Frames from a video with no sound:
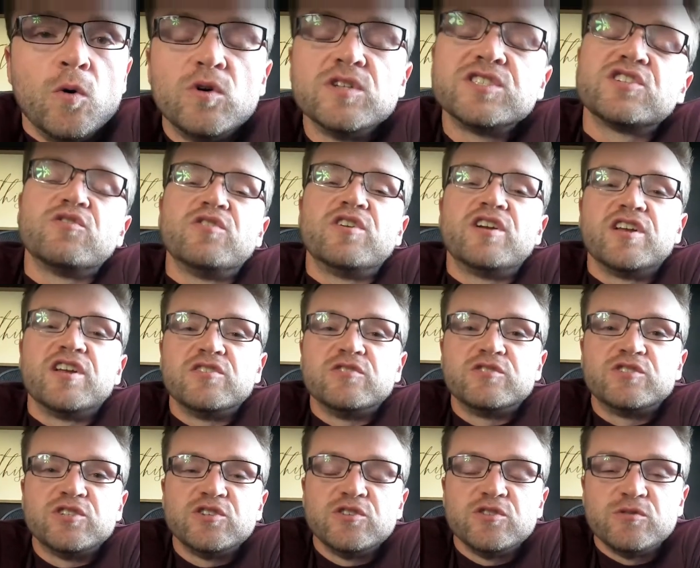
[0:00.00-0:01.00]
What's going on
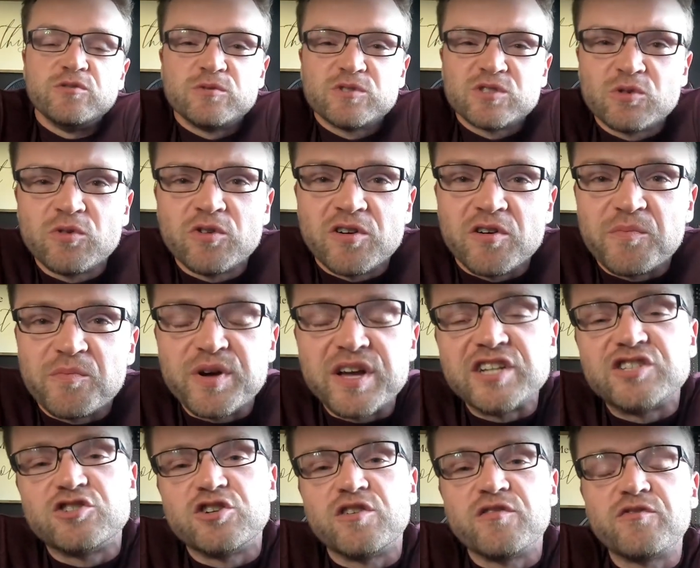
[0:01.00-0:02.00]
YouTube? What's going on
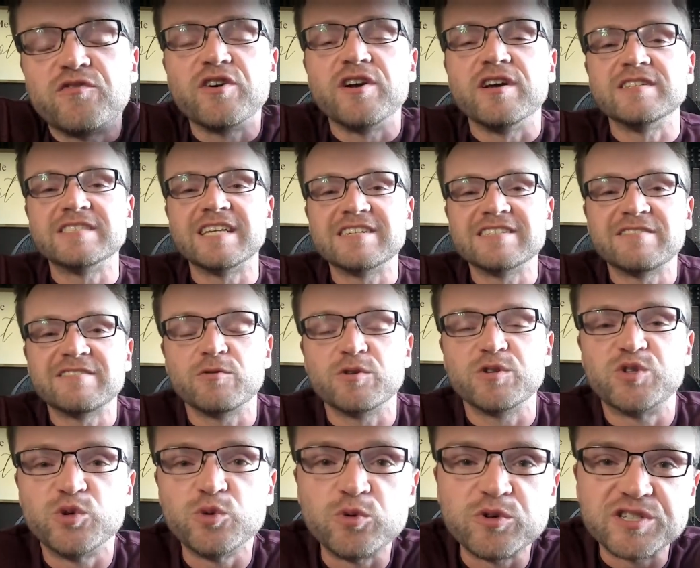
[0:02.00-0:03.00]
Patreon friends? How's everyone
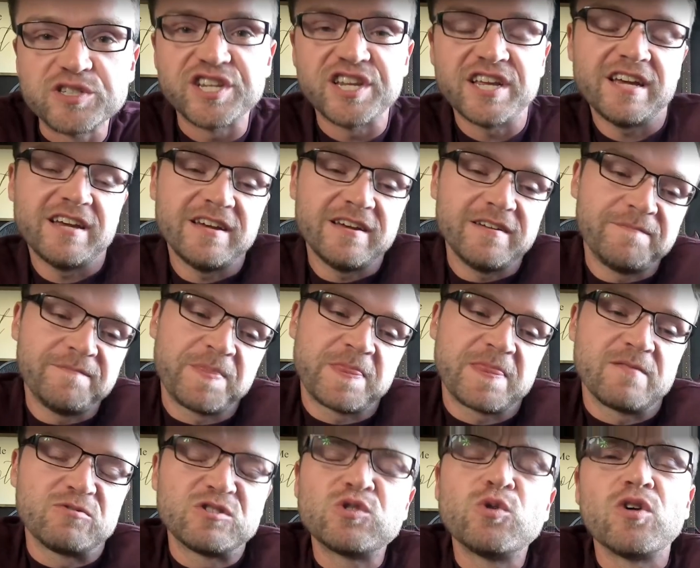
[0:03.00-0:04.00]
doing today?
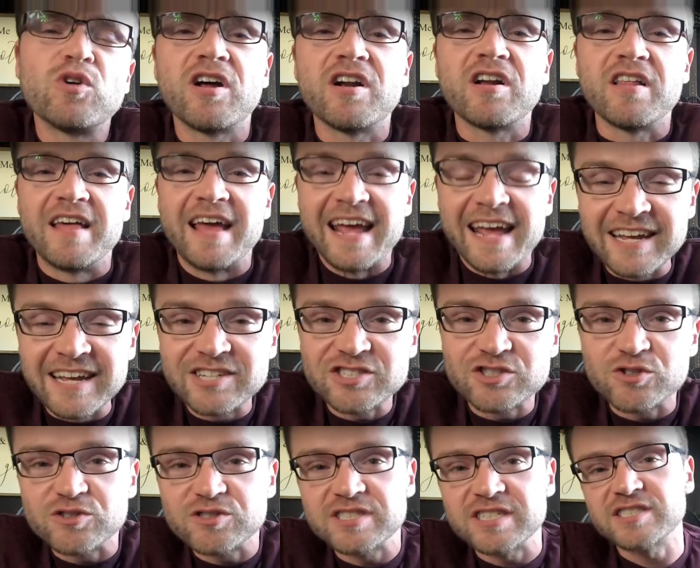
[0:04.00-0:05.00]
What's going on on
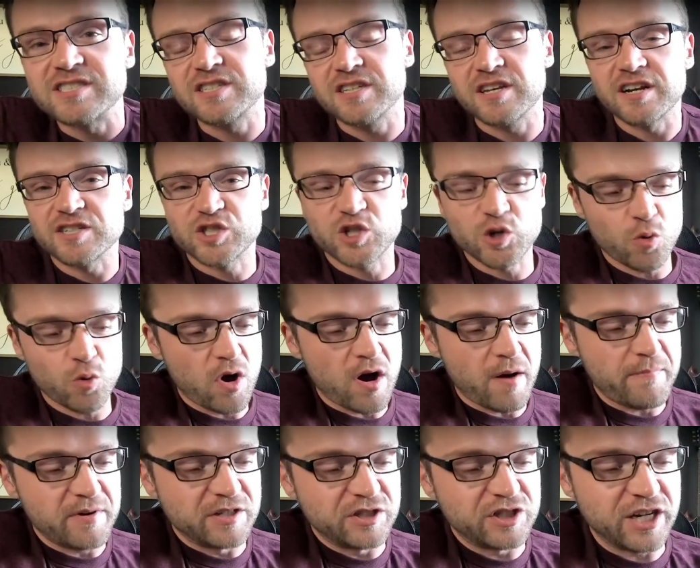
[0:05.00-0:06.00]
Angels that's gonna show
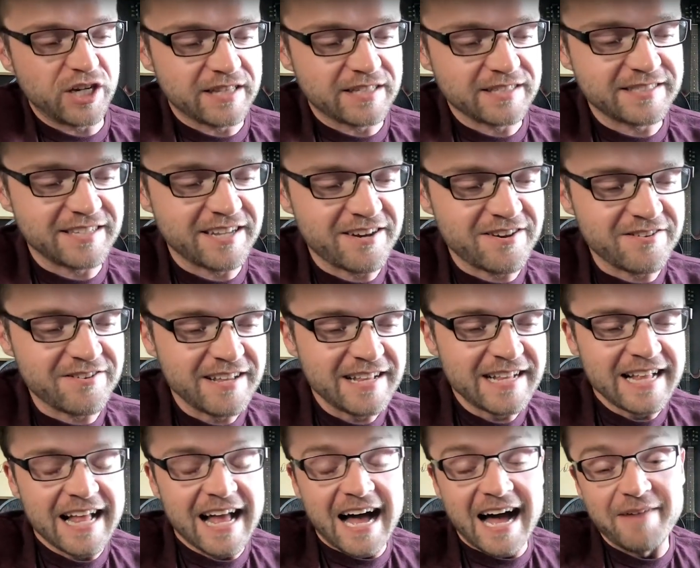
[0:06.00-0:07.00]
up and check this out?
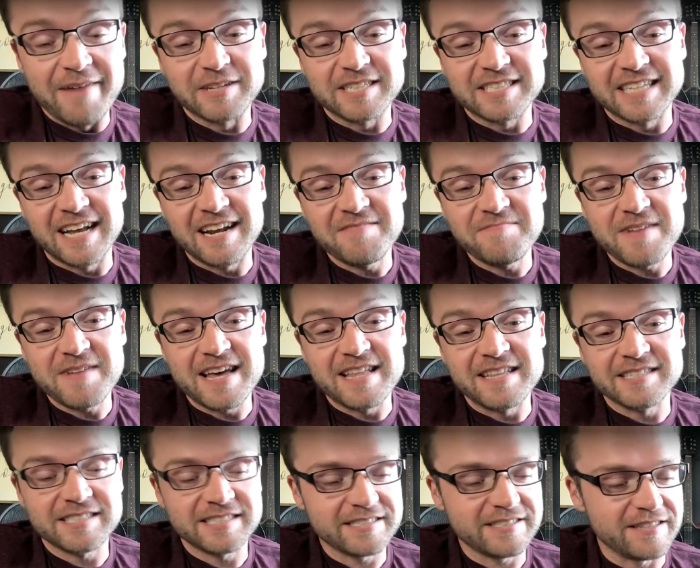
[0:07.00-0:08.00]
I'm excited, man.
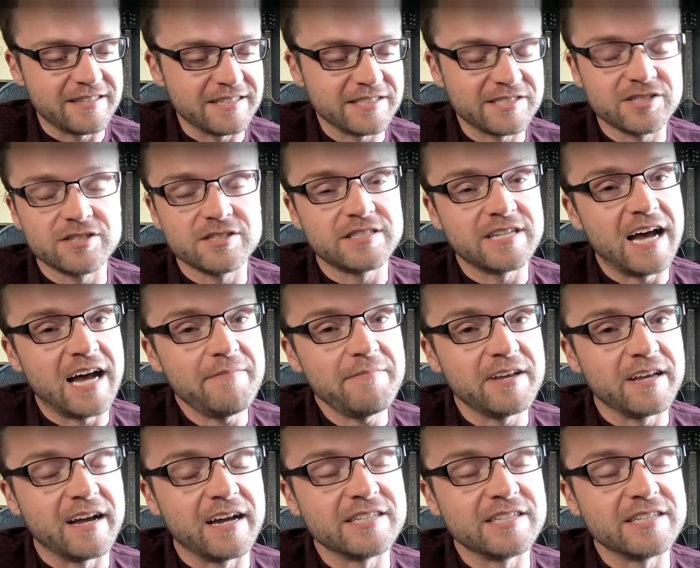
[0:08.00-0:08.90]
This is this is good timing.